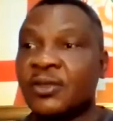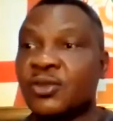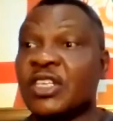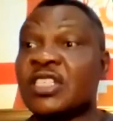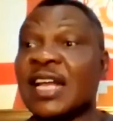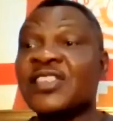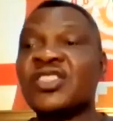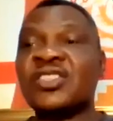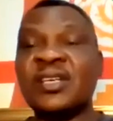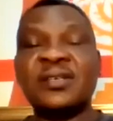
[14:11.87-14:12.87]
to a
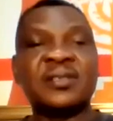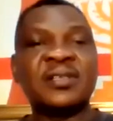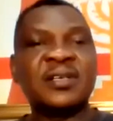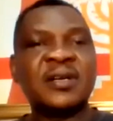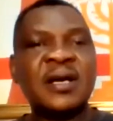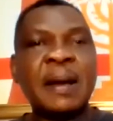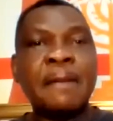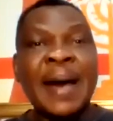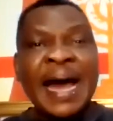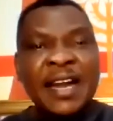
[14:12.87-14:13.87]
standstill
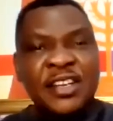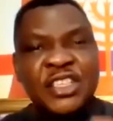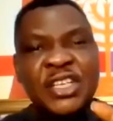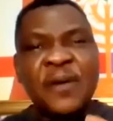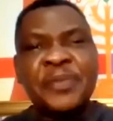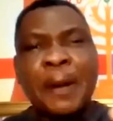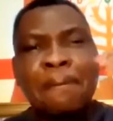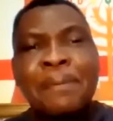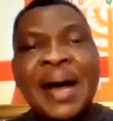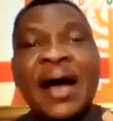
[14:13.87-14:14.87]
by reason of the
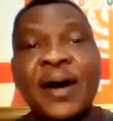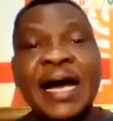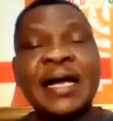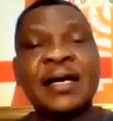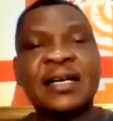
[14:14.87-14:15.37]
power